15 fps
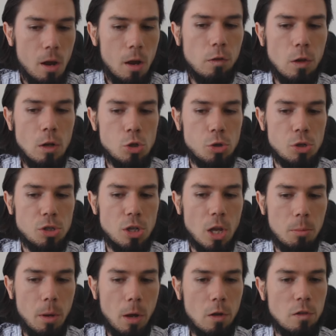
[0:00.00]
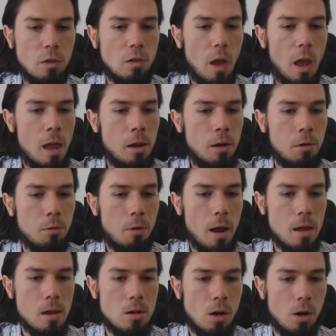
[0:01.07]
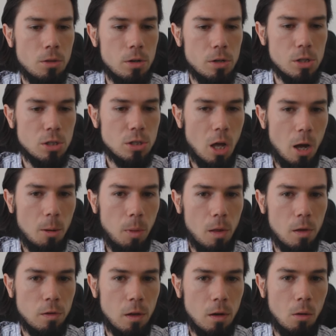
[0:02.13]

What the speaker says: It's interesting because it's hidden right here under the stop loss,